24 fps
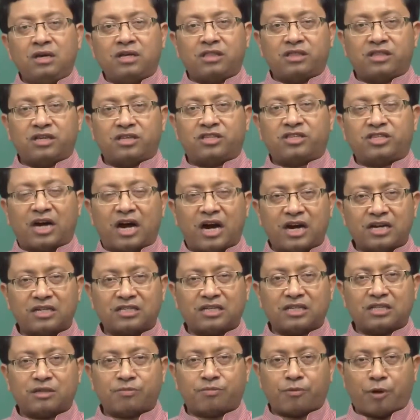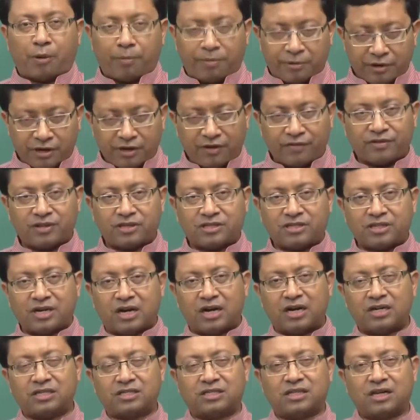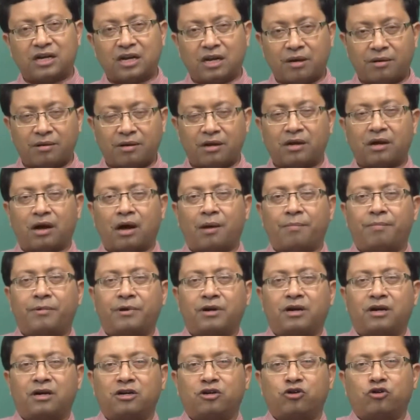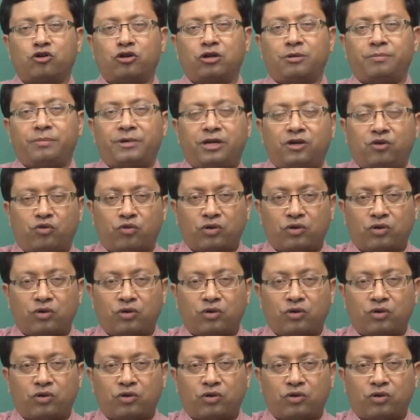the charts and the property of the charts, the upper control limit,